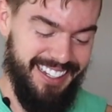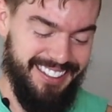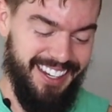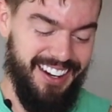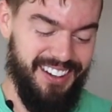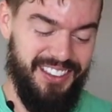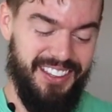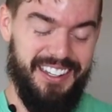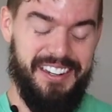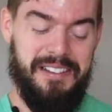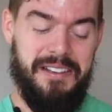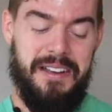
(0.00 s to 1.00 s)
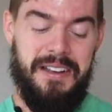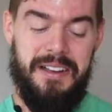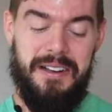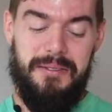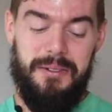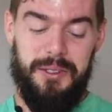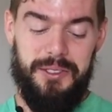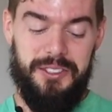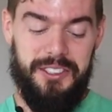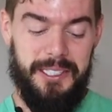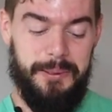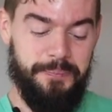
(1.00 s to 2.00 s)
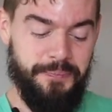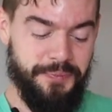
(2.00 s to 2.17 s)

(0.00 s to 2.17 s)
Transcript: entire thing. But we'll see.